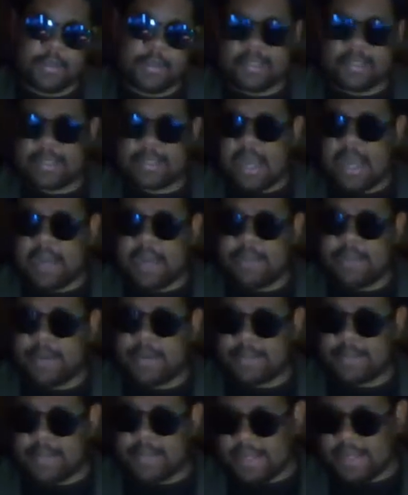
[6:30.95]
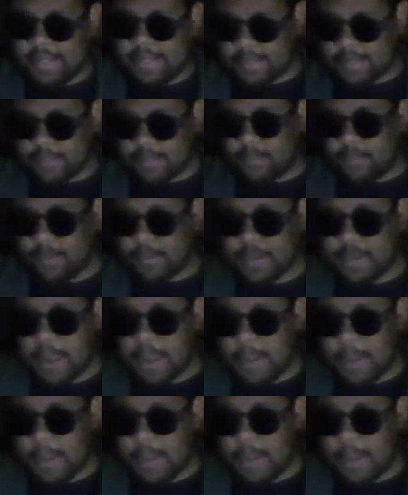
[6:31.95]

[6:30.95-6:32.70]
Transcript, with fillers: It's kind of irritating at this point.